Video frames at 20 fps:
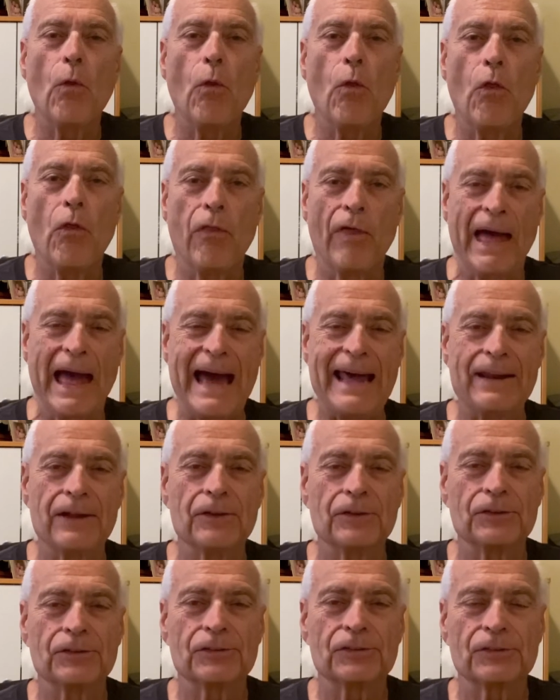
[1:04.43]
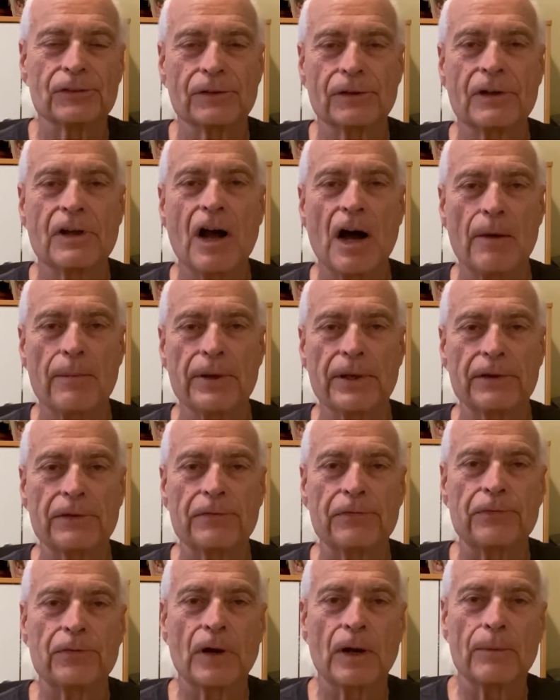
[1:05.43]
that is coming
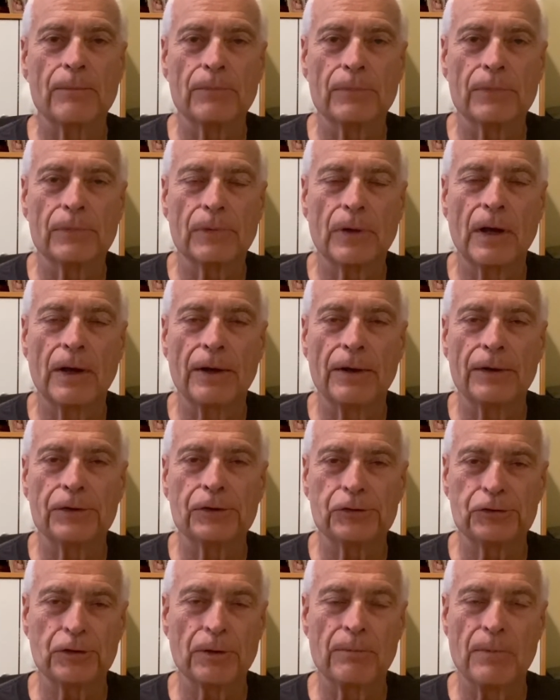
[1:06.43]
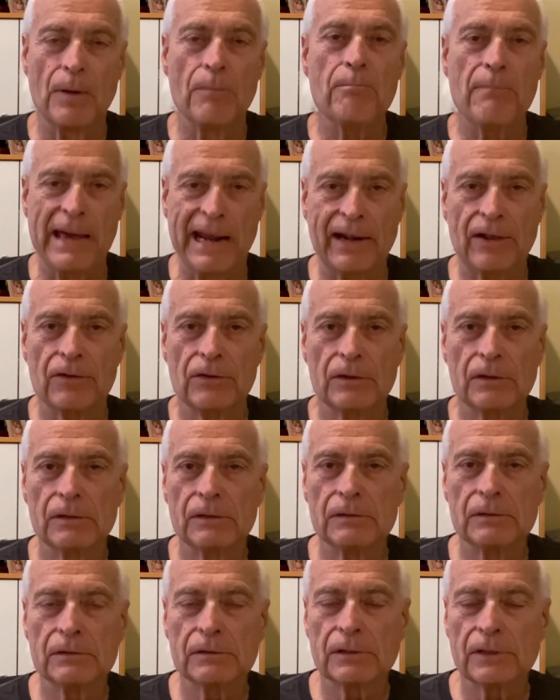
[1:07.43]
from some
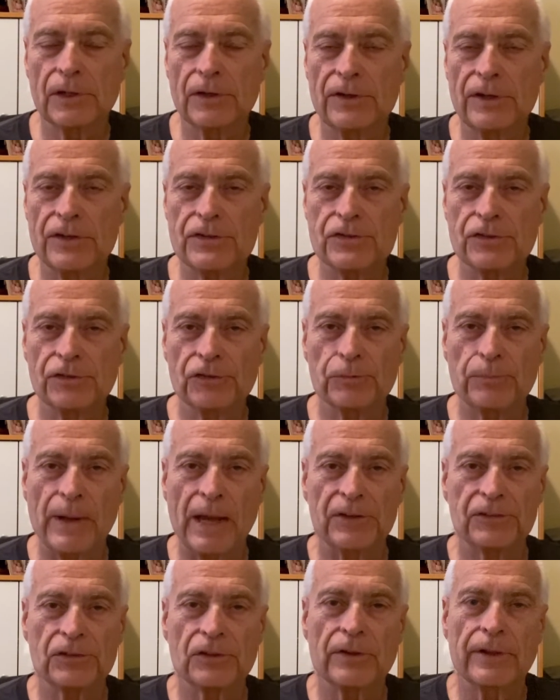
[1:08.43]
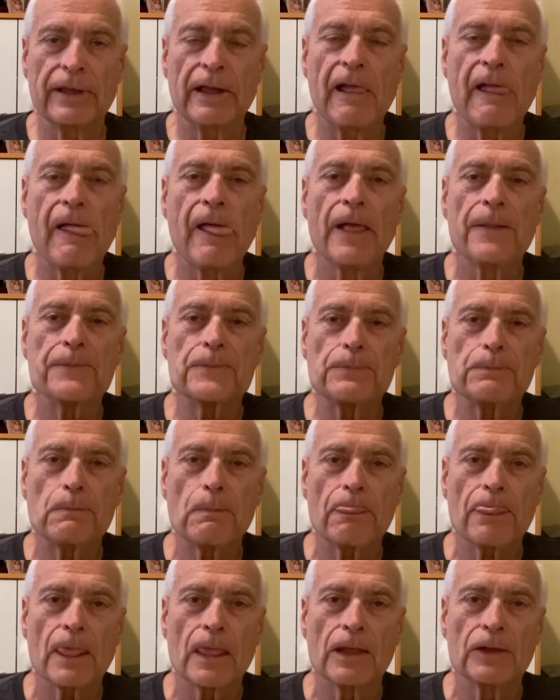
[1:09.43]
medical conditions, basically.
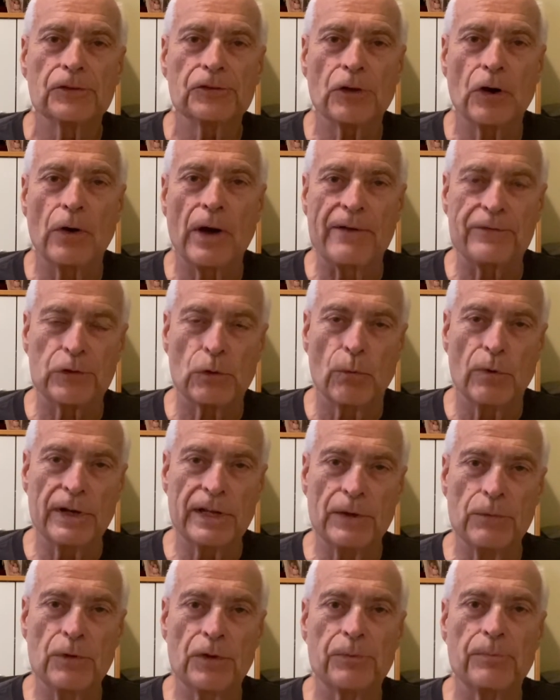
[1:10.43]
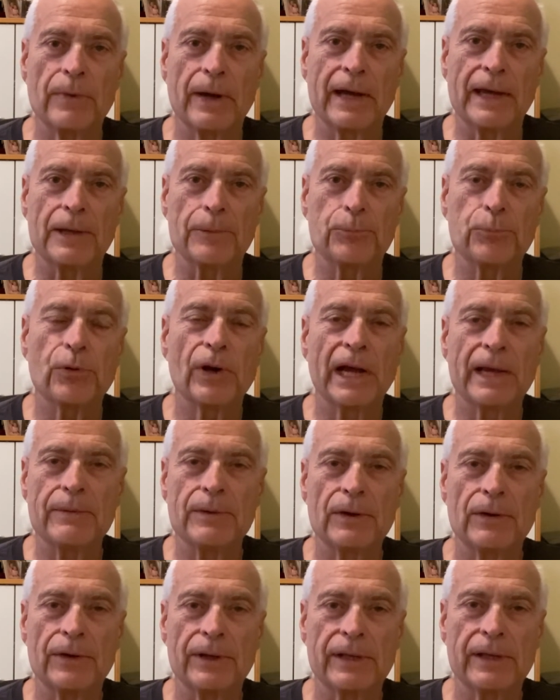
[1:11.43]
So after working with my
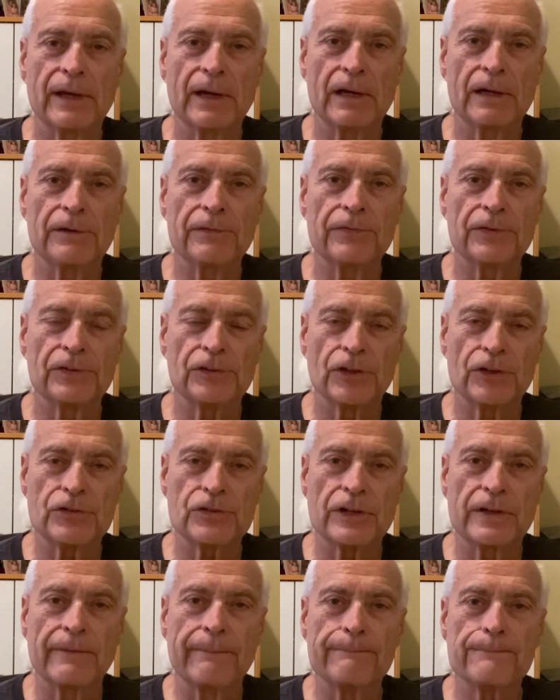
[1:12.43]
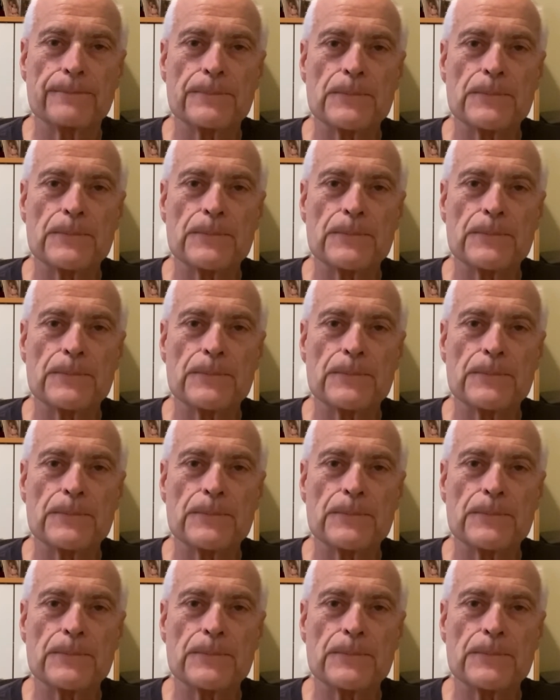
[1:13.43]
primary care physician,